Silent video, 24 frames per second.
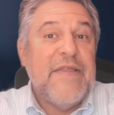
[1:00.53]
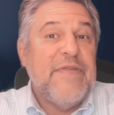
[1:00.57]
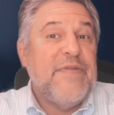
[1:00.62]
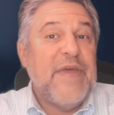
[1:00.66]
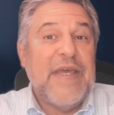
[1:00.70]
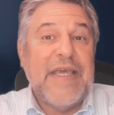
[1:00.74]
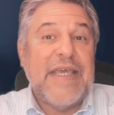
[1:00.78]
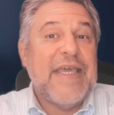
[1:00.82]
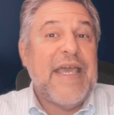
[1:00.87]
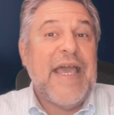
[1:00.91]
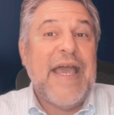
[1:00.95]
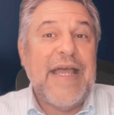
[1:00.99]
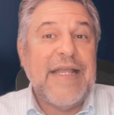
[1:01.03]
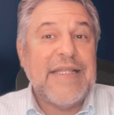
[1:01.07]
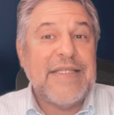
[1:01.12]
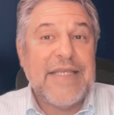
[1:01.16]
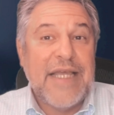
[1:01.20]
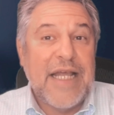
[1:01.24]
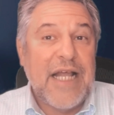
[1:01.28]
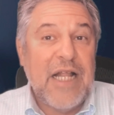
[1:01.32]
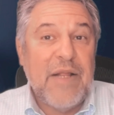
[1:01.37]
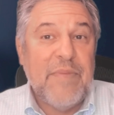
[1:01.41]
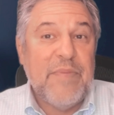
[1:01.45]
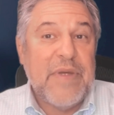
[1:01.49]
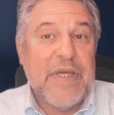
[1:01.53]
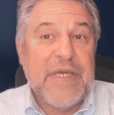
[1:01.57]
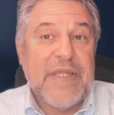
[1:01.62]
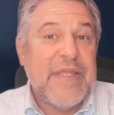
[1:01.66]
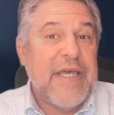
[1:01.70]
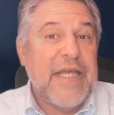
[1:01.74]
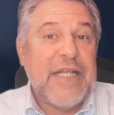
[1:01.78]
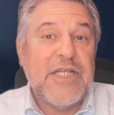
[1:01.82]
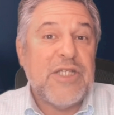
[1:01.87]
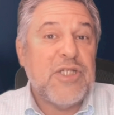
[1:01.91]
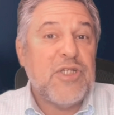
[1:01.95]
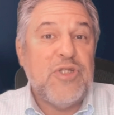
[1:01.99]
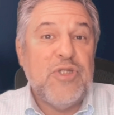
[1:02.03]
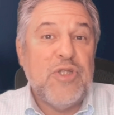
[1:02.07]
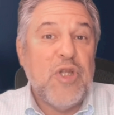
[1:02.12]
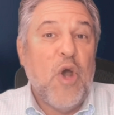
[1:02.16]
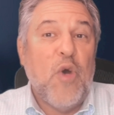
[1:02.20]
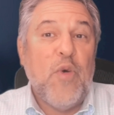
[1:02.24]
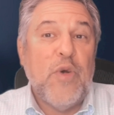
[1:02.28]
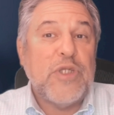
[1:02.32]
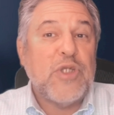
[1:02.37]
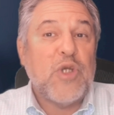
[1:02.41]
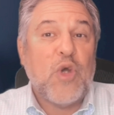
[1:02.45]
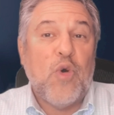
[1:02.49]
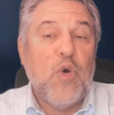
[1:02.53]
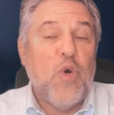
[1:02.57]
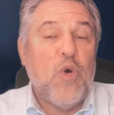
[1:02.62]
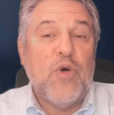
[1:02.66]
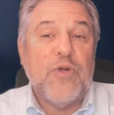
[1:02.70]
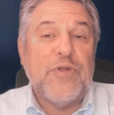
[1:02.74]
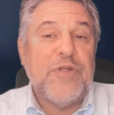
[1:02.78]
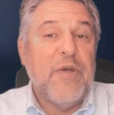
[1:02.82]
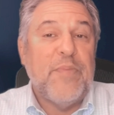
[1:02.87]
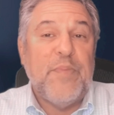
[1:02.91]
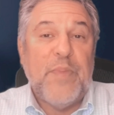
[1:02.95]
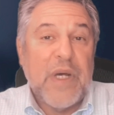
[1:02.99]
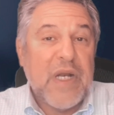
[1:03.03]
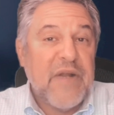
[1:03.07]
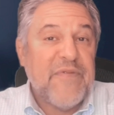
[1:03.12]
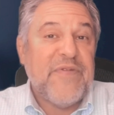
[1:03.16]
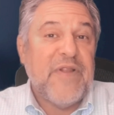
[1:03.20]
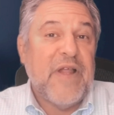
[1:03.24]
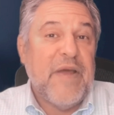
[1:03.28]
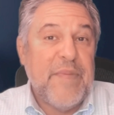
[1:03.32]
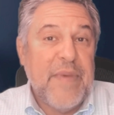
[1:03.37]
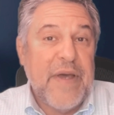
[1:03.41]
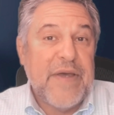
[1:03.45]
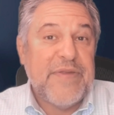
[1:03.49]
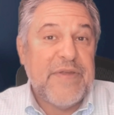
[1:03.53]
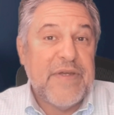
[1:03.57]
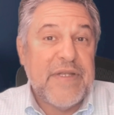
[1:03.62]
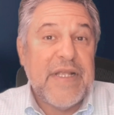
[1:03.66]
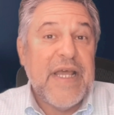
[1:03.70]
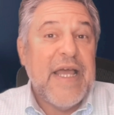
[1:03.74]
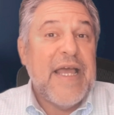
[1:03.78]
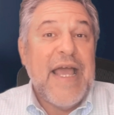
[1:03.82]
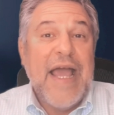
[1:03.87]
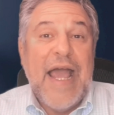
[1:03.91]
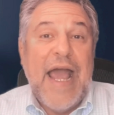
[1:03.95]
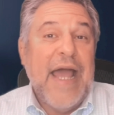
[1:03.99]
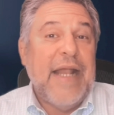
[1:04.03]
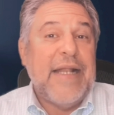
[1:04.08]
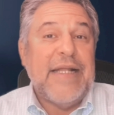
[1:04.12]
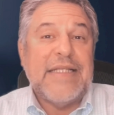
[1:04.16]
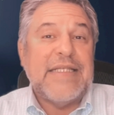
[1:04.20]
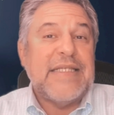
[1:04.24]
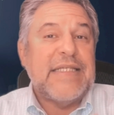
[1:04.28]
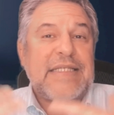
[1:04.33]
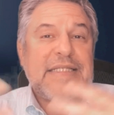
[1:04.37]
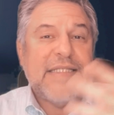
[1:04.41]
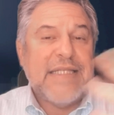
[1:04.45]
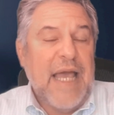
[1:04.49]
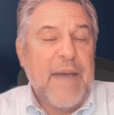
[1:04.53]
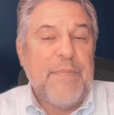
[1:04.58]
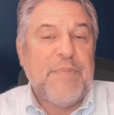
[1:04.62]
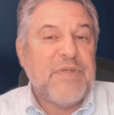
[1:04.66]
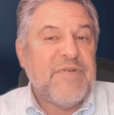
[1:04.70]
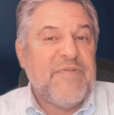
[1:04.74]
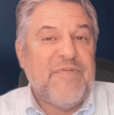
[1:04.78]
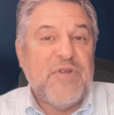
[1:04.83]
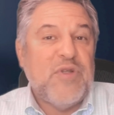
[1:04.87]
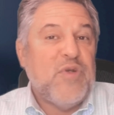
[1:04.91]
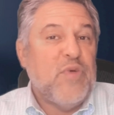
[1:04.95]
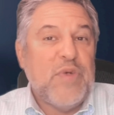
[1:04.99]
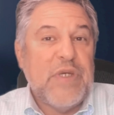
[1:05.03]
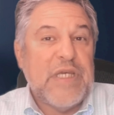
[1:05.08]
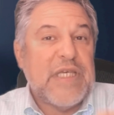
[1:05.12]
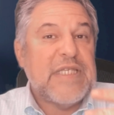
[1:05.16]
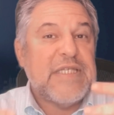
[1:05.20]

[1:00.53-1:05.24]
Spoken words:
They can't tell me. They just know it's called the butterfly method and it's steps for doing